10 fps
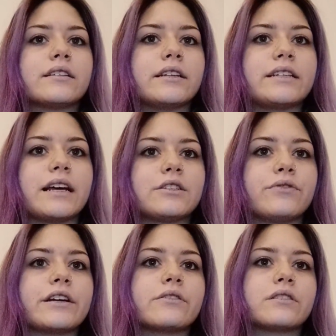To
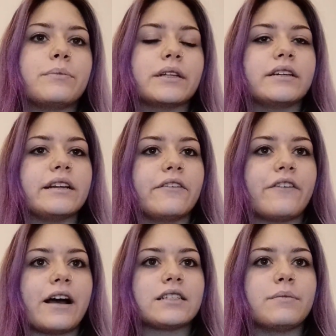test Rico's ability to
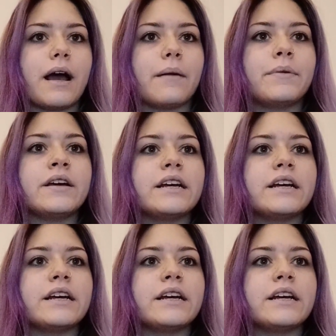fast map,